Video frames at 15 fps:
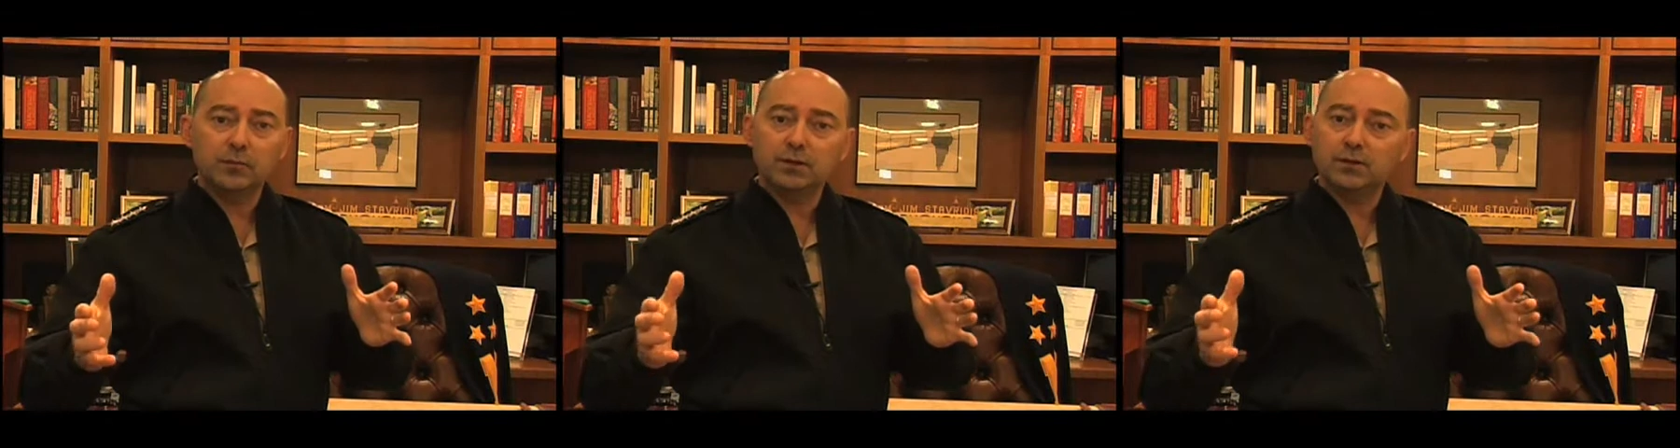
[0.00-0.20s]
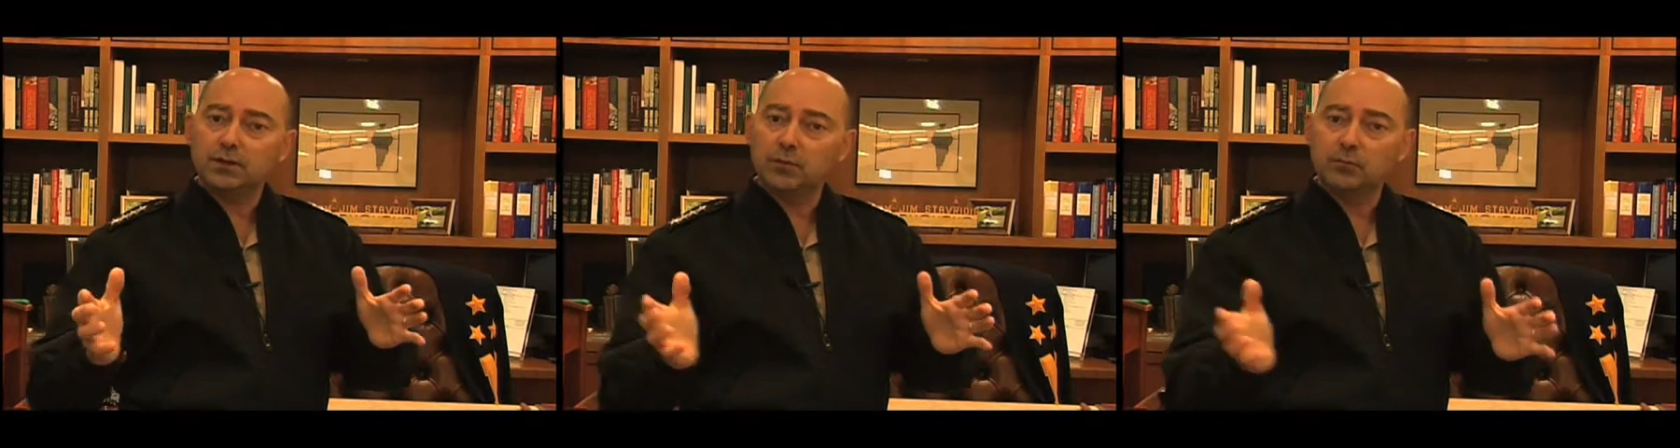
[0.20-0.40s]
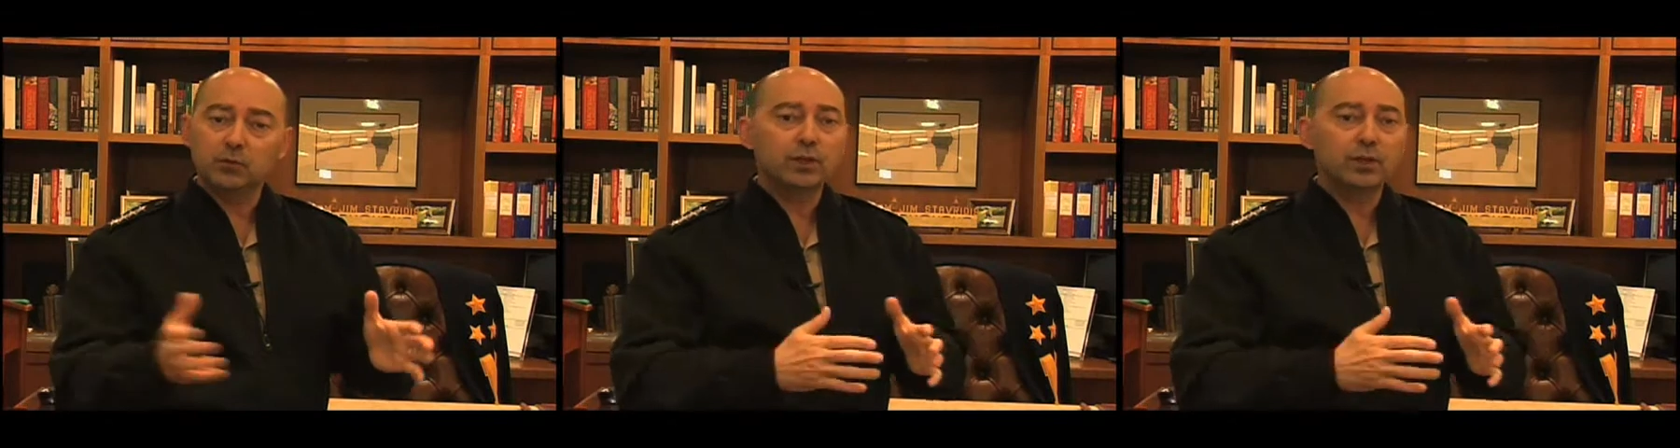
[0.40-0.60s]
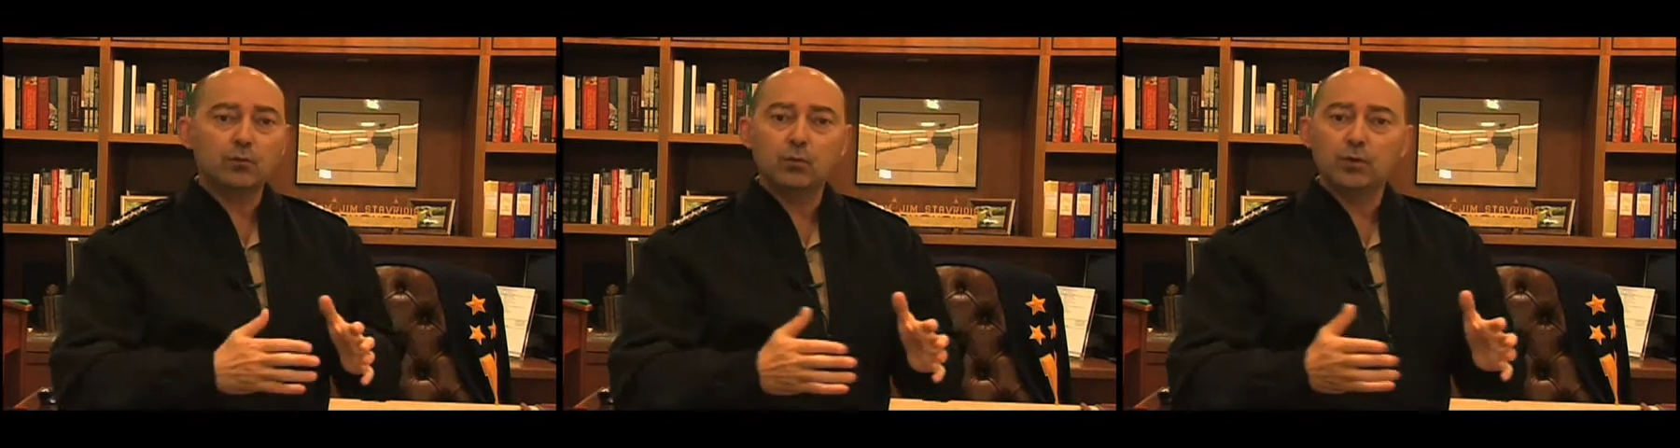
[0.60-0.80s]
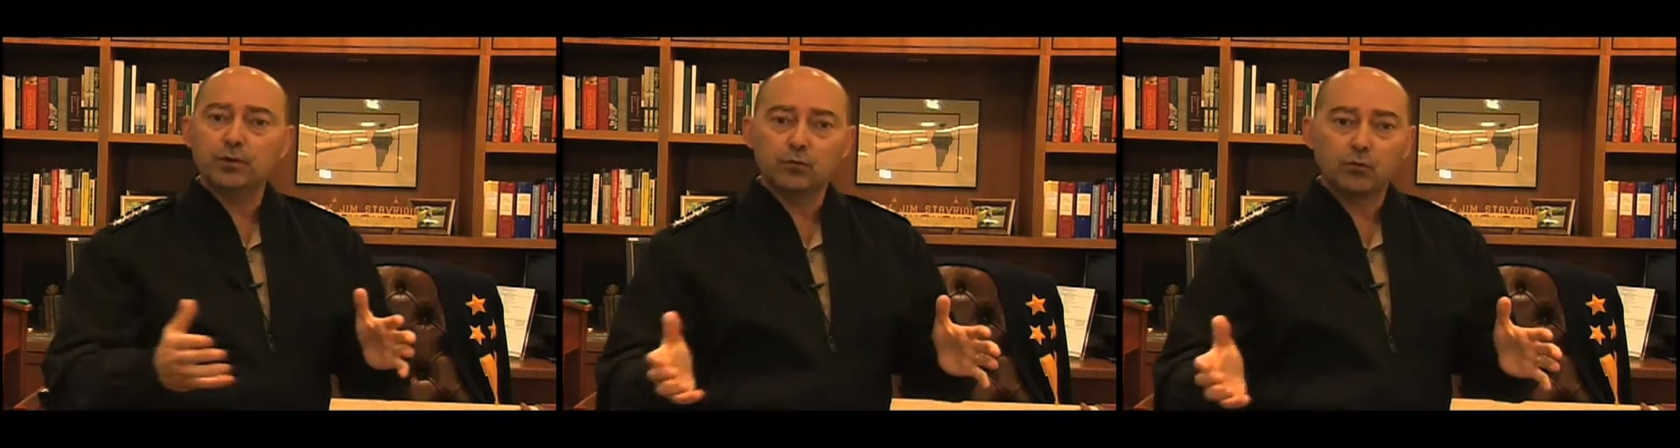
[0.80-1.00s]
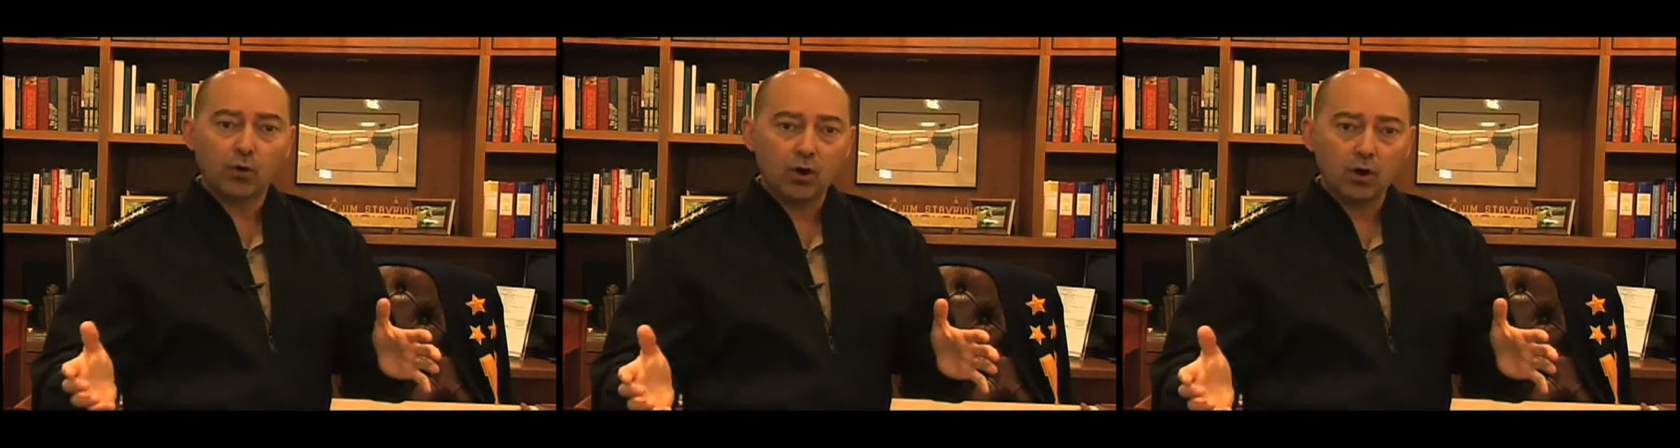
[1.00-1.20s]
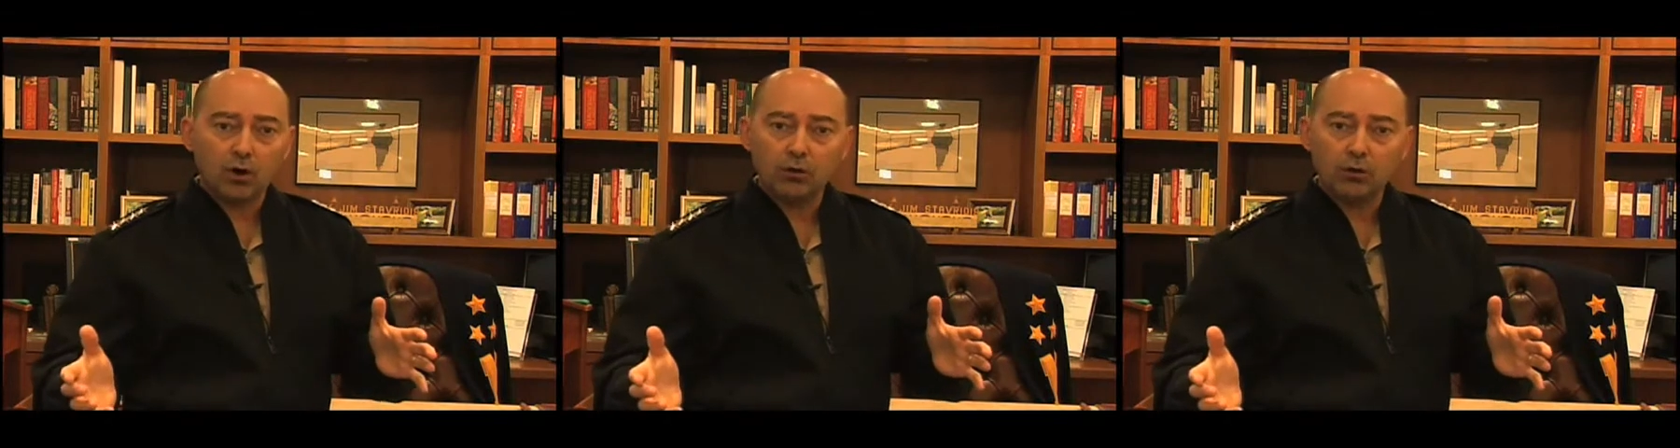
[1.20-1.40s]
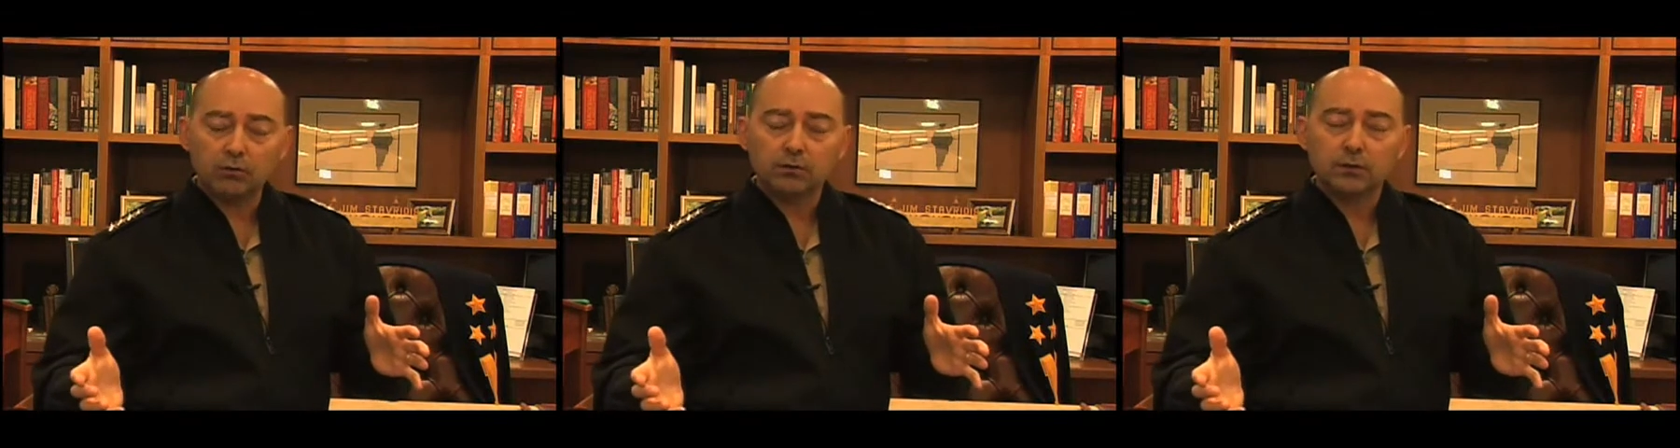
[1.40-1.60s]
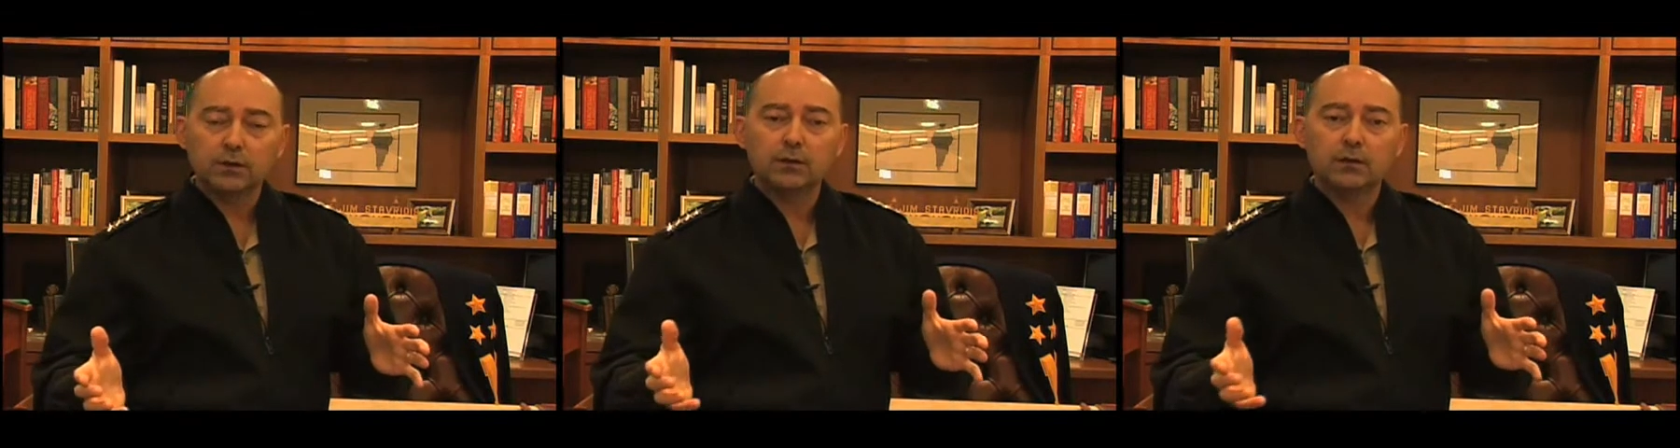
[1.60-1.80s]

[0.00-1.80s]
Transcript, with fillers: mean complete withdrawal,